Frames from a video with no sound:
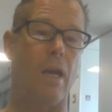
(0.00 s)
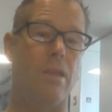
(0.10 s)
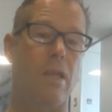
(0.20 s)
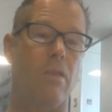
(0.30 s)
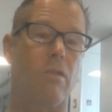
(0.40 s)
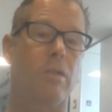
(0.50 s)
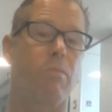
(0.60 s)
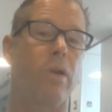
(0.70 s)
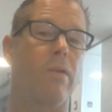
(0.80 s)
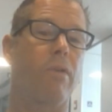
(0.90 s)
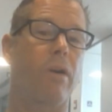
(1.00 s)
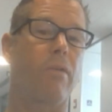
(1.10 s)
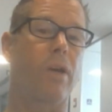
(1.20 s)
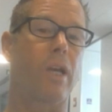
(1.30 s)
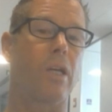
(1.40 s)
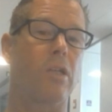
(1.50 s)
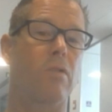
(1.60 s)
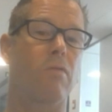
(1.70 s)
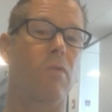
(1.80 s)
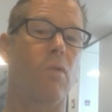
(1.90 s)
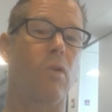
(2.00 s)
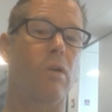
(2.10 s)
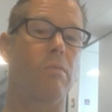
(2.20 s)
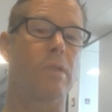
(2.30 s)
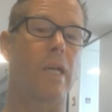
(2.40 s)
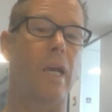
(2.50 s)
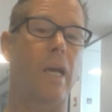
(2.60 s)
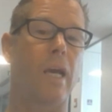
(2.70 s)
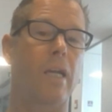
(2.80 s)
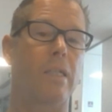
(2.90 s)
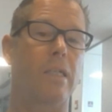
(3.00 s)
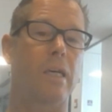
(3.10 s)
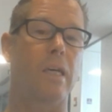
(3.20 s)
And then there's breed verification forms, and